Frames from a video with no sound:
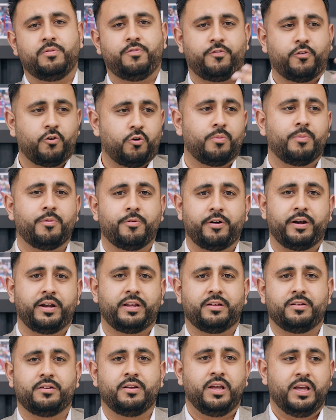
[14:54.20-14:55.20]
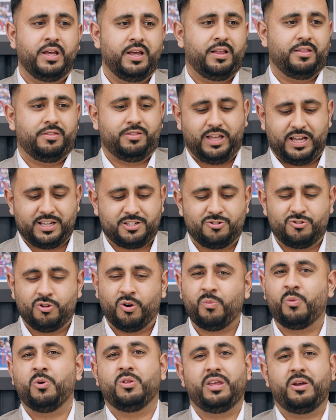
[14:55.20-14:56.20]
for Meridian, that's
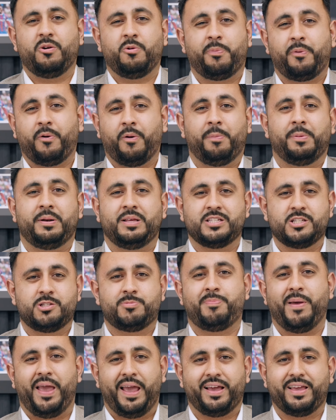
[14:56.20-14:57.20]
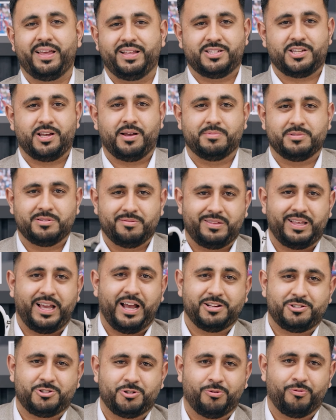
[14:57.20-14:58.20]
not what they would probably spec in terms of the
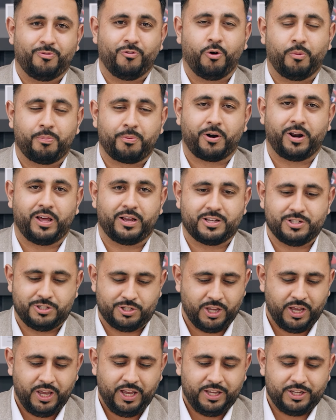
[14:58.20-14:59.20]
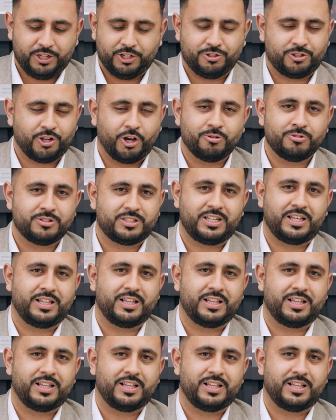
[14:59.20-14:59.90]
actual raw product, because you don't see